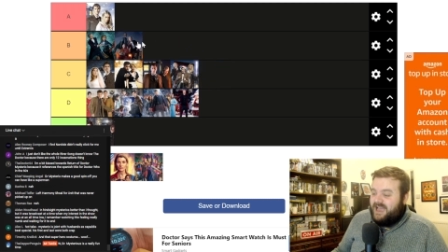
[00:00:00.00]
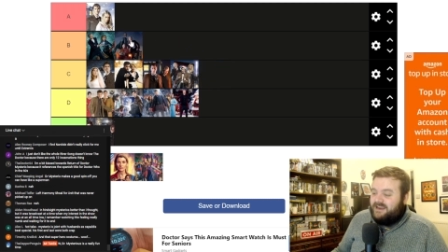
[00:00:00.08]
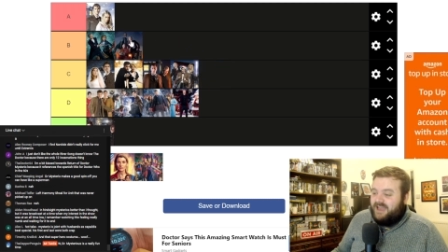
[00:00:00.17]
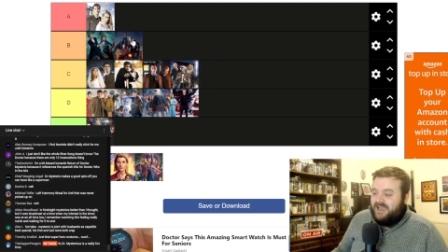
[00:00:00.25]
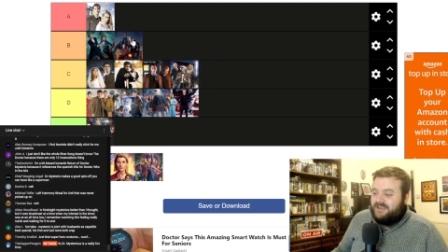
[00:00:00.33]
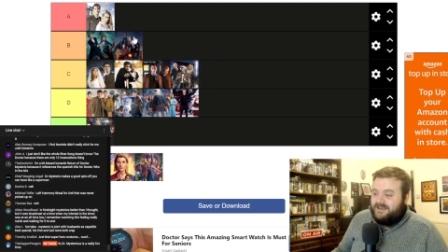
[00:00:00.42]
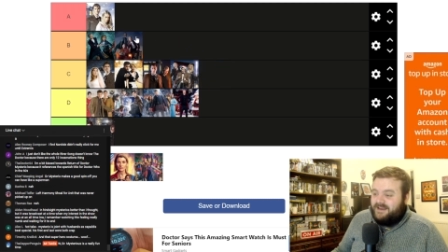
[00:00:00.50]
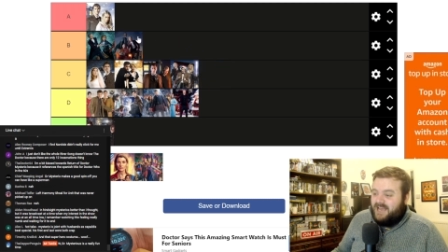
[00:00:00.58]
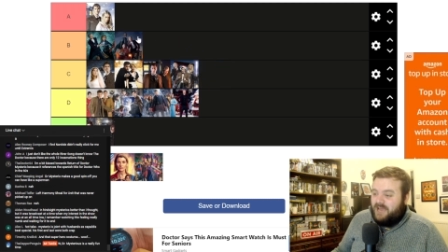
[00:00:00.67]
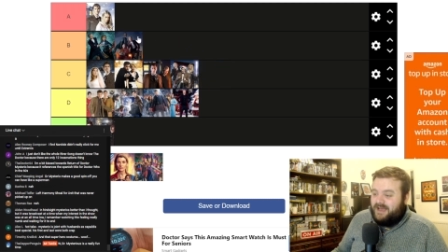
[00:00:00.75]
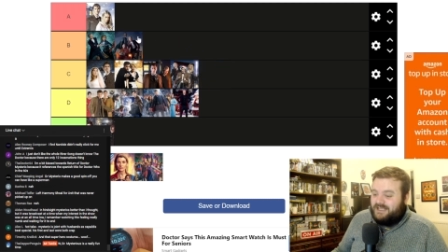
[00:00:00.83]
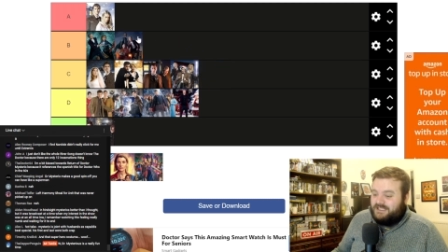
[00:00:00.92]
I like the
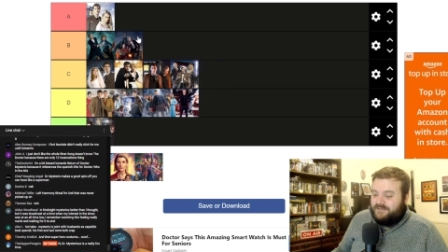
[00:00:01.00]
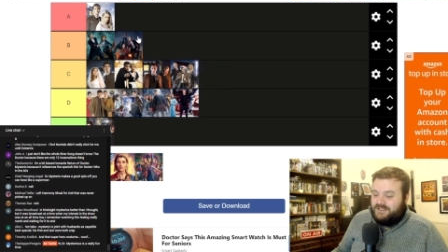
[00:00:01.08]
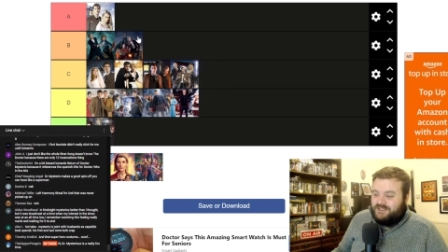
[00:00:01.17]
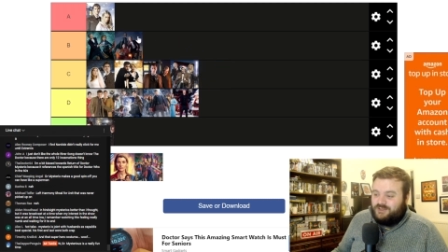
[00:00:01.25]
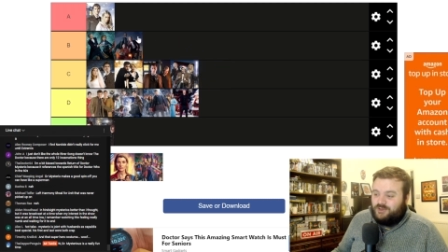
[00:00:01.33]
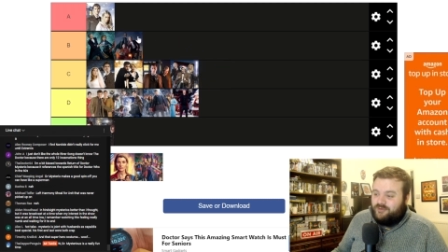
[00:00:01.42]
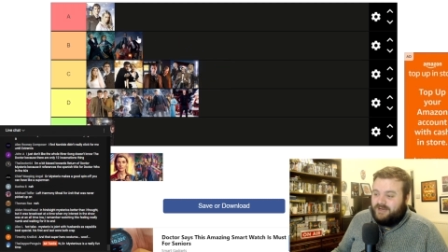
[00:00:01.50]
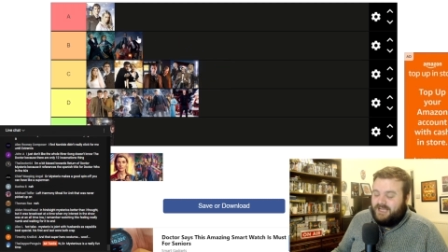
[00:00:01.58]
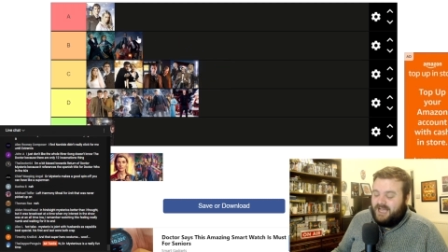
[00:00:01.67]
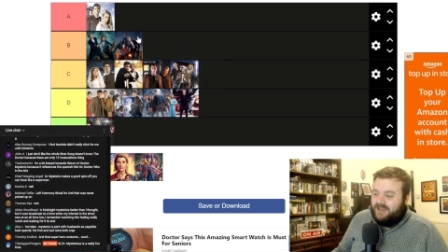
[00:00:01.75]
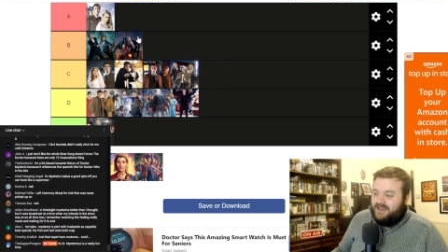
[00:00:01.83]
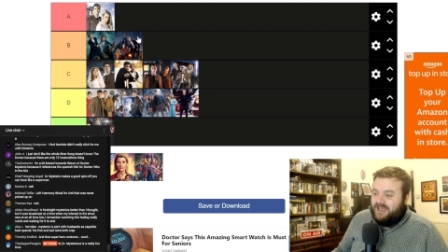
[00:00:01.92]
climax of the story.
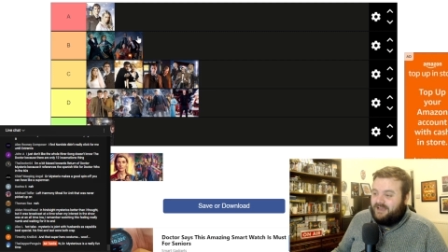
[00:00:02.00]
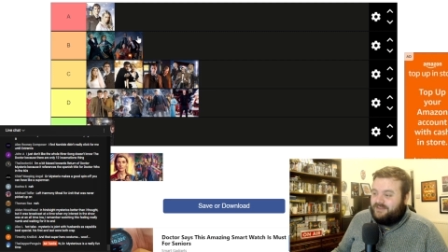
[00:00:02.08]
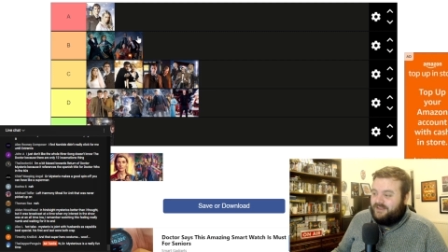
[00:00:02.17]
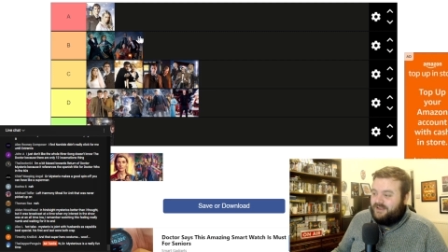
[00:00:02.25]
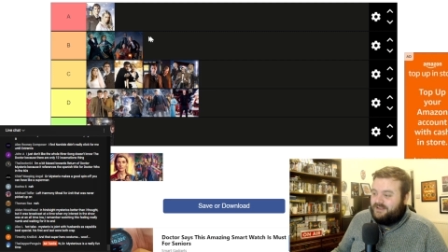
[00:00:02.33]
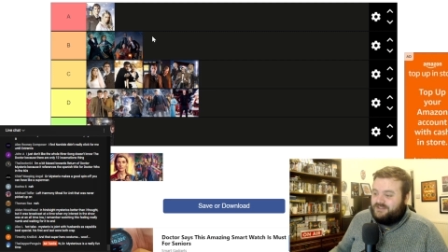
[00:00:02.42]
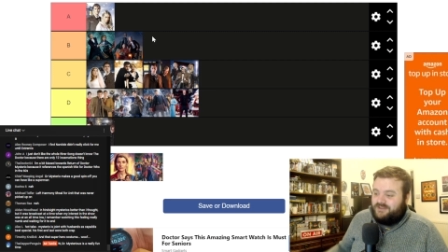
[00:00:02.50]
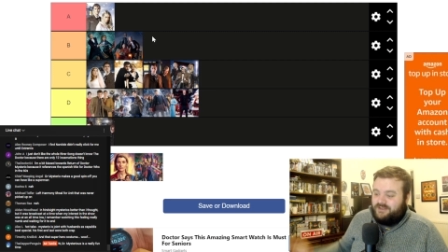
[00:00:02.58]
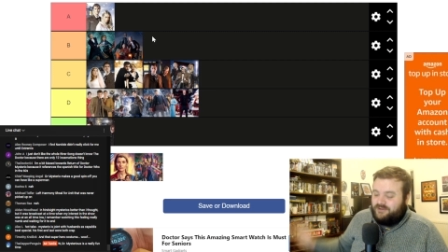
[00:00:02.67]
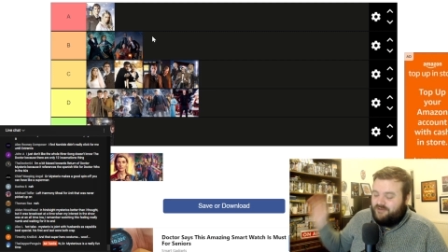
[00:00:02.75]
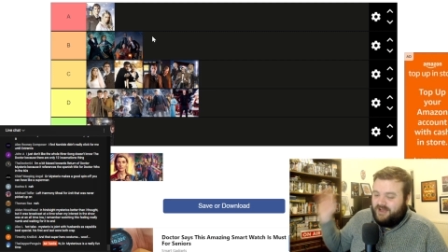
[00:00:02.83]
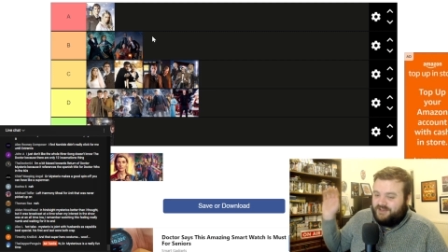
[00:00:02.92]
I like the
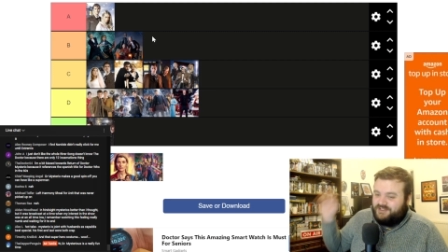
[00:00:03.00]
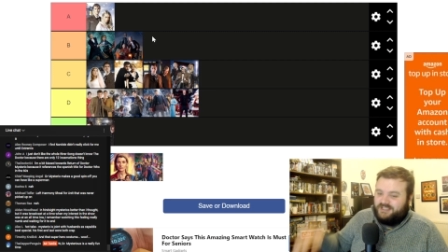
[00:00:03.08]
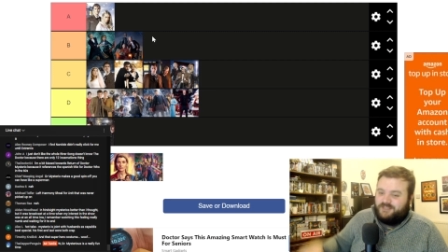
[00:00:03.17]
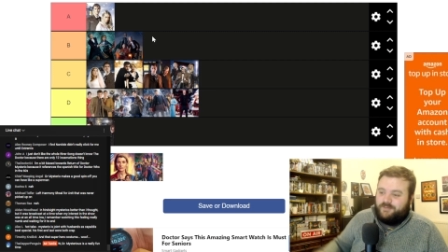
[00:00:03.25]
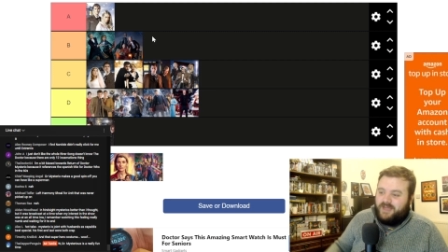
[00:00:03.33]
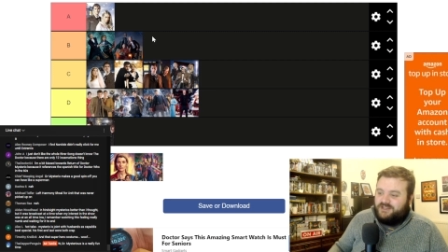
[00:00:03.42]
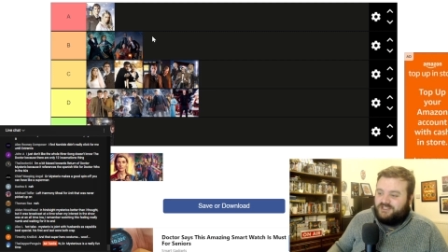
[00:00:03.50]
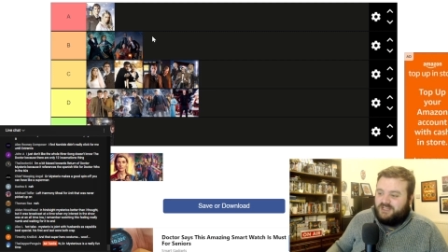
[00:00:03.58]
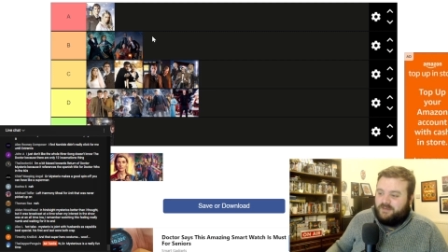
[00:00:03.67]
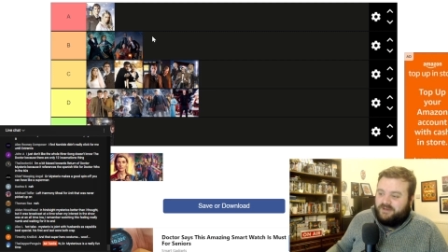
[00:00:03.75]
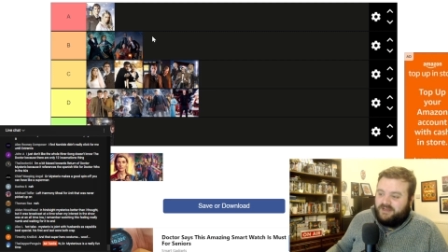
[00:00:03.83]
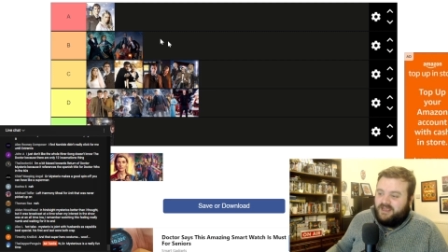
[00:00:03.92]
the crashing
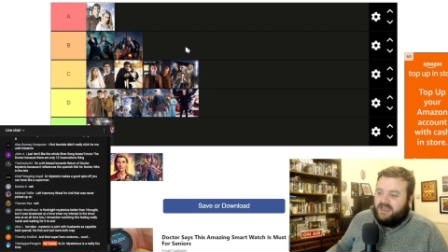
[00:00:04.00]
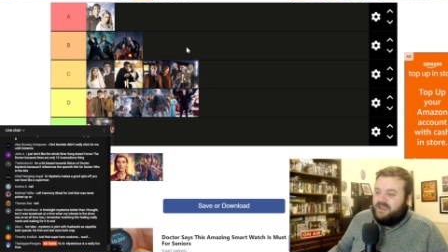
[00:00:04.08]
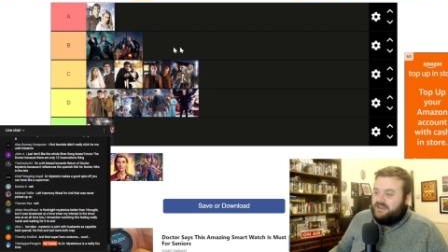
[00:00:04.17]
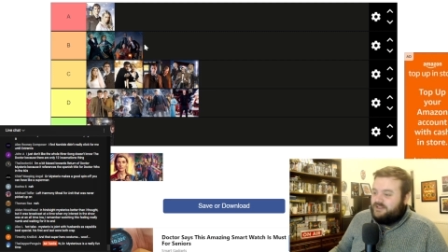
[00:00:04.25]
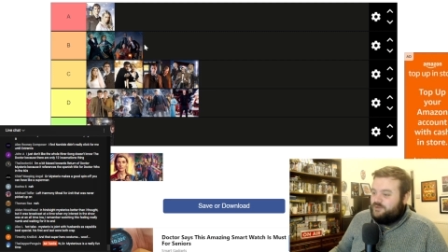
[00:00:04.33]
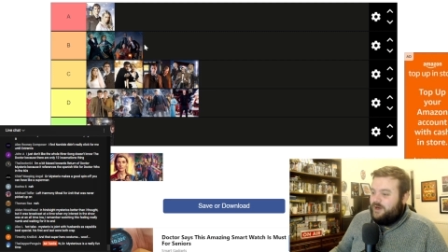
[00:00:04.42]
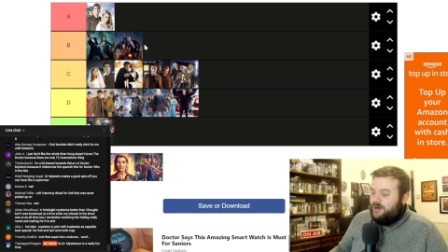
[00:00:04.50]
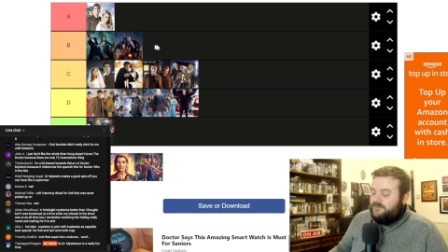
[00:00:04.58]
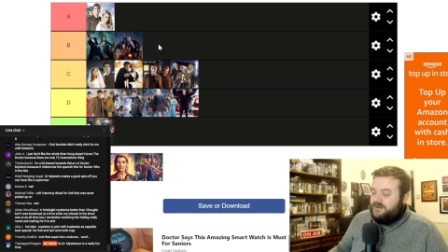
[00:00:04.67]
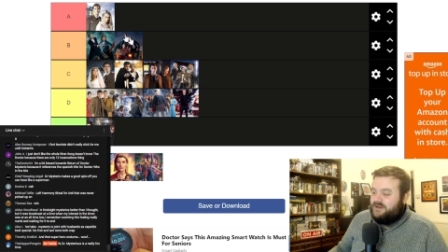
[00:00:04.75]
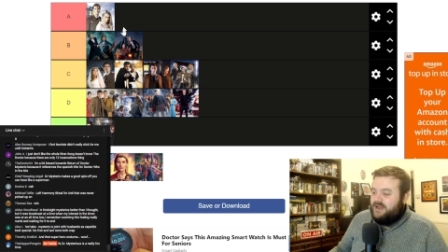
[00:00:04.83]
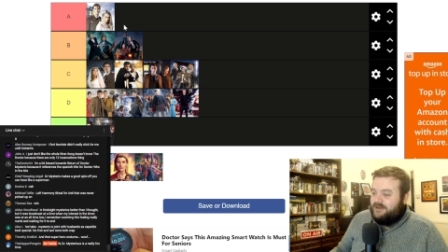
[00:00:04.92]
spaceship and
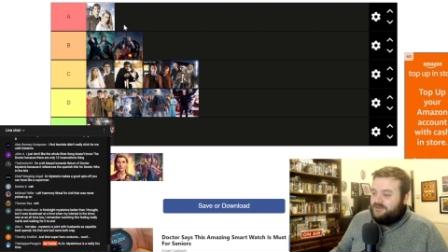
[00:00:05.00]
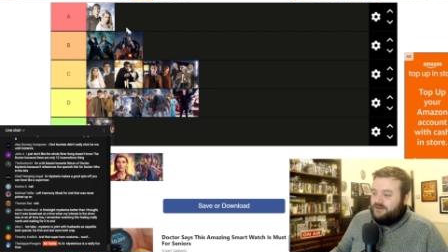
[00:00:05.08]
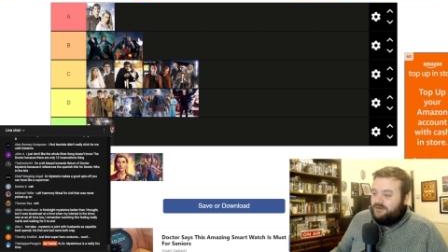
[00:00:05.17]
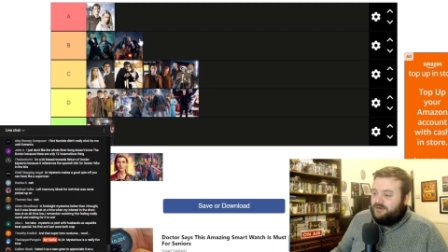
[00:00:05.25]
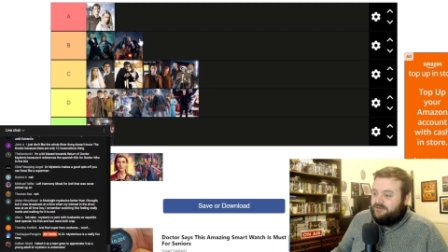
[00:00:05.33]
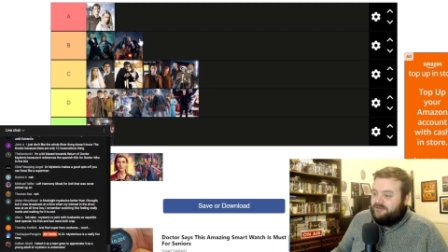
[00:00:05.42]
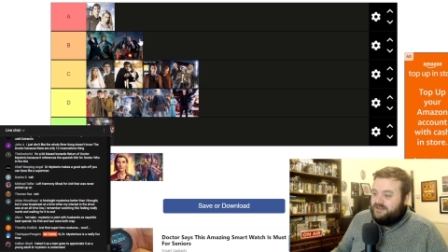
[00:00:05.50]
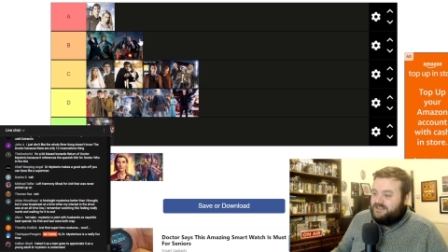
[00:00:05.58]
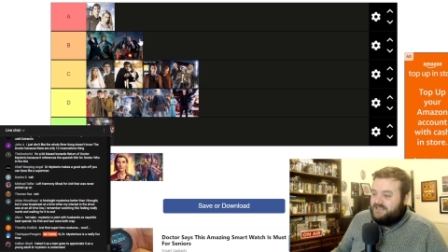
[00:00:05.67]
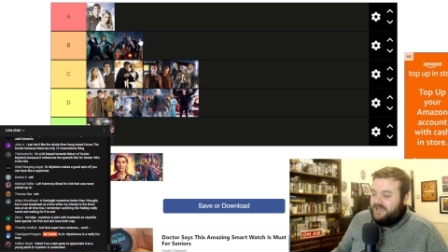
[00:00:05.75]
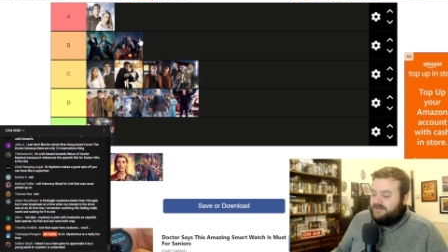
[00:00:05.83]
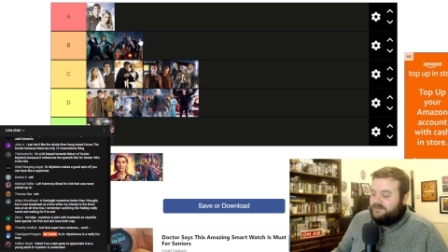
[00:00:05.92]
Twelve and Nardole
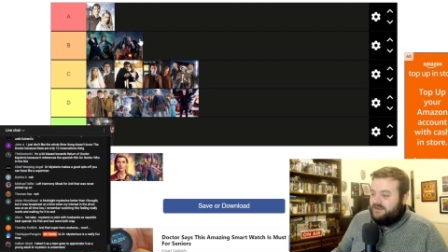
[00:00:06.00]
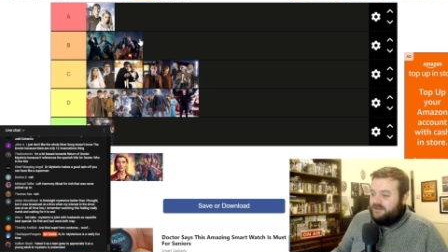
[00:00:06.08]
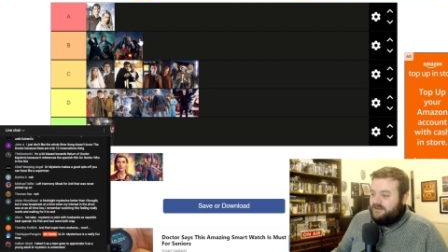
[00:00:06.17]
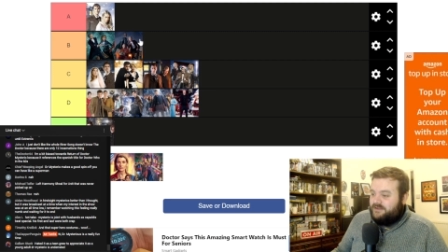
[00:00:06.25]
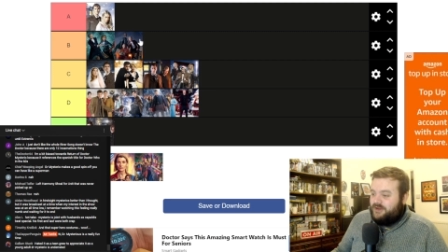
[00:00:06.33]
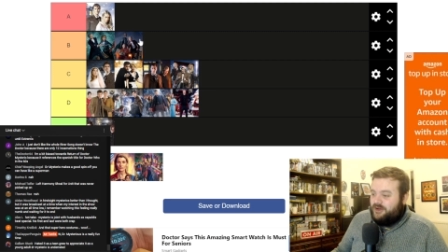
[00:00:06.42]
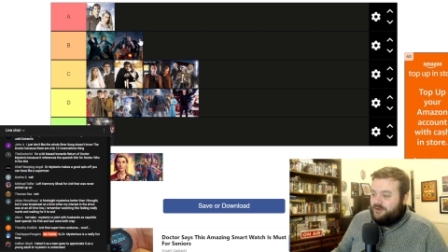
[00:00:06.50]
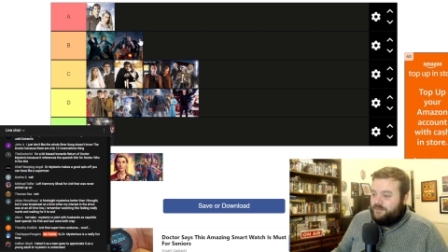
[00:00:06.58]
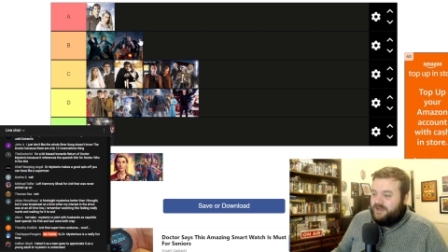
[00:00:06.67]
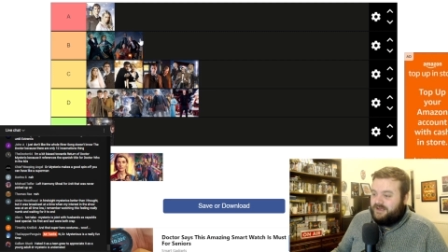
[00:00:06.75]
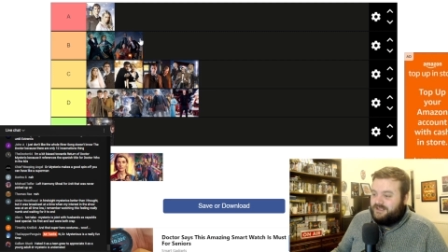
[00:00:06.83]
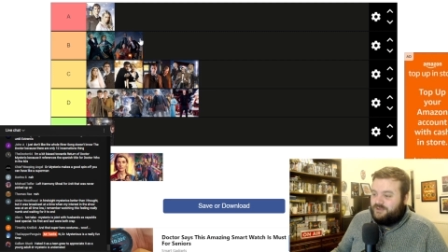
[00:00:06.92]
inside the the
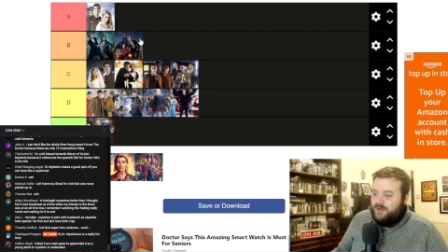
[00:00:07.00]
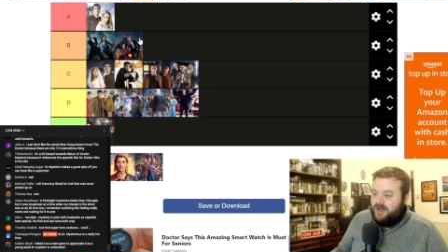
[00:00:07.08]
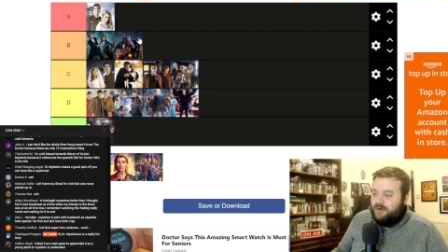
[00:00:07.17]
cockpit as